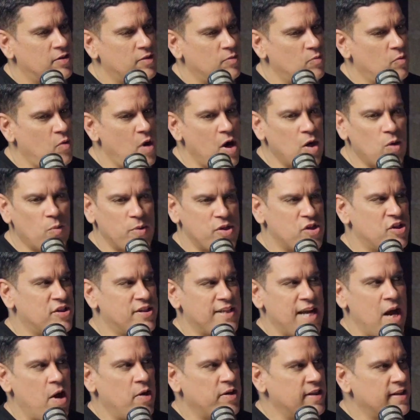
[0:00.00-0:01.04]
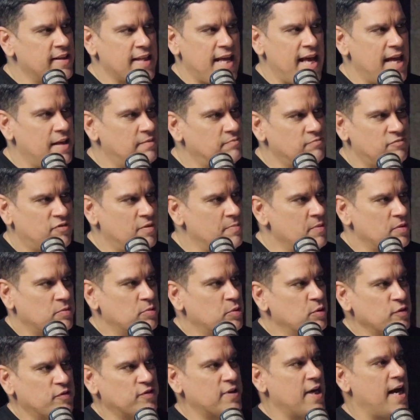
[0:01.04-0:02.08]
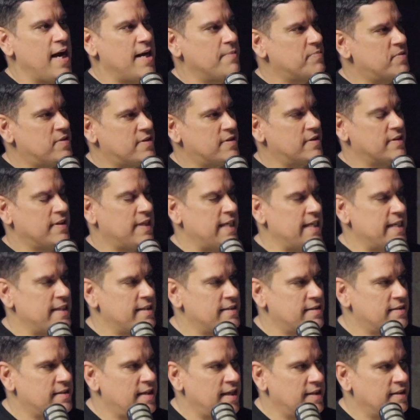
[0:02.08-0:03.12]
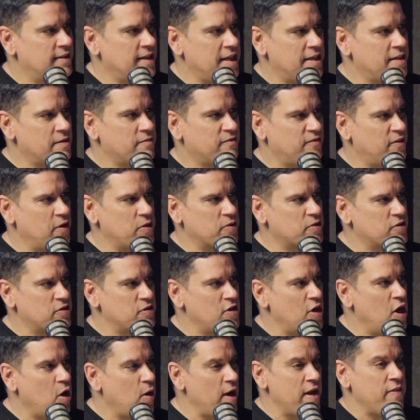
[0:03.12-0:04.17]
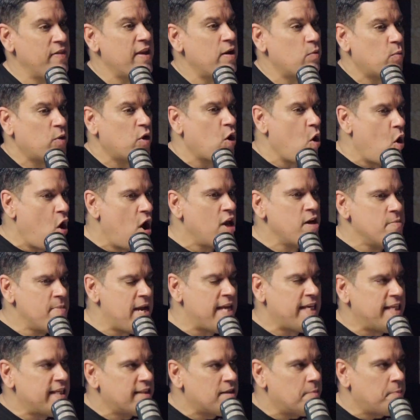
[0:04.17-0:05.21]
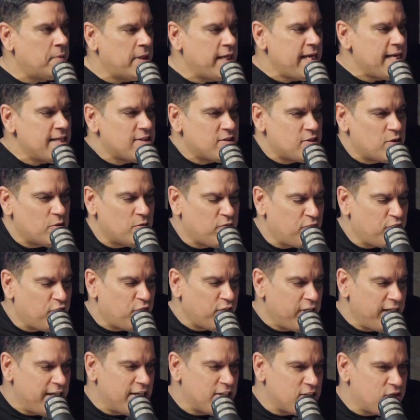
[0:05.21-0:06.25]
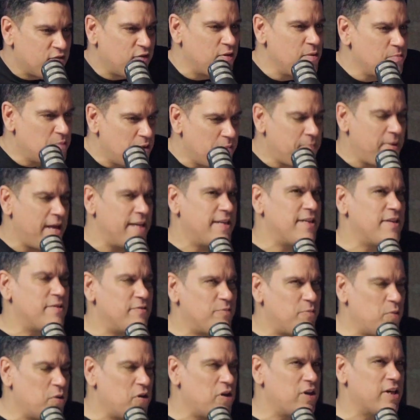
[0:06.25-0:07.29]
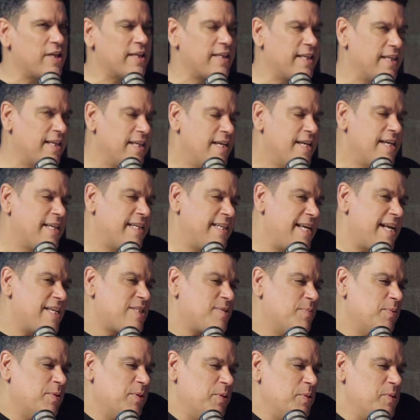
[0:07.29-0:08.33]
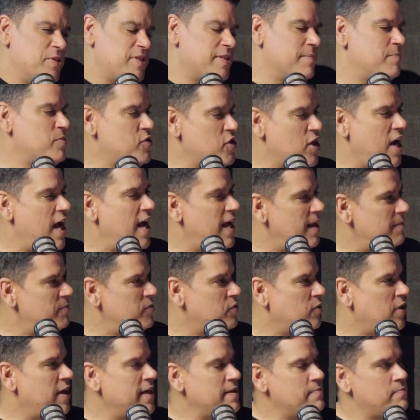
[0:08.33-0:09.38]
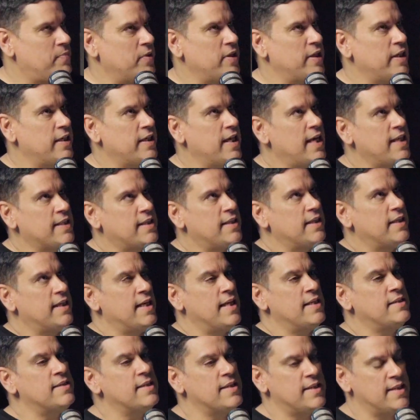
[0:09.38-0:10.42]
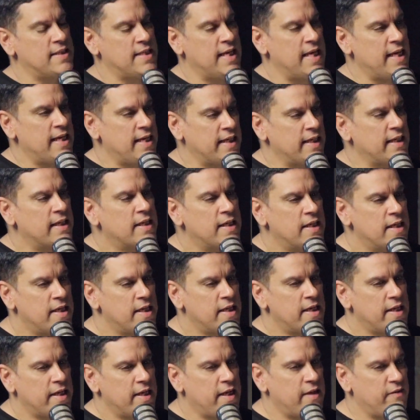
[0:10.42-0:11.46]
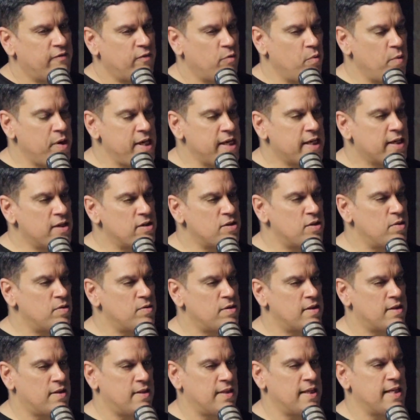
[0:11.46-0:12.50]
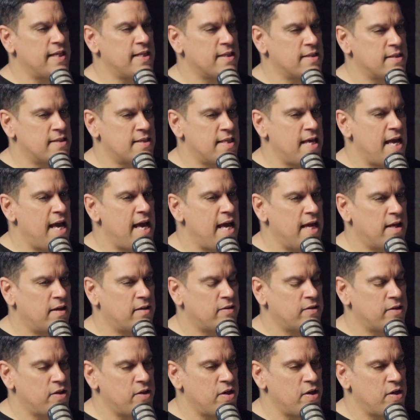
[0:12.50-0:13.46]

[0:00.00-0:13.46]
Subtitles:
Why aren't we shouting that from the rooftops and letting folks know, and that we're automating the plants to free us from repetitive work? Yes, we'll lose some jobs, right? But at the end of the day, if we can do the things that,